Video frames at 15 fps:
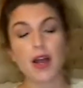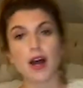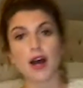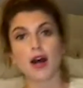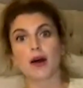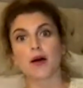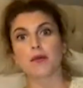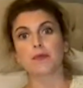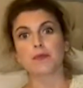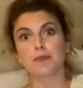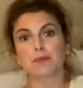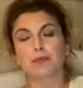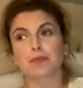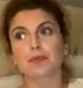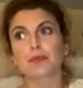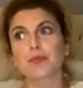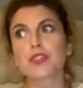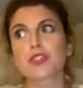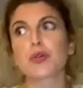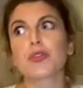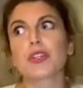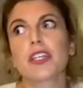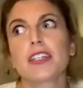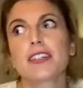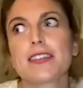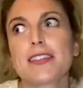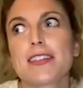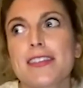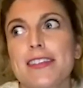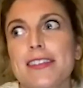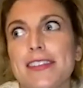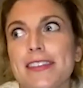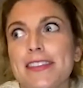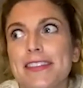um, so that it's,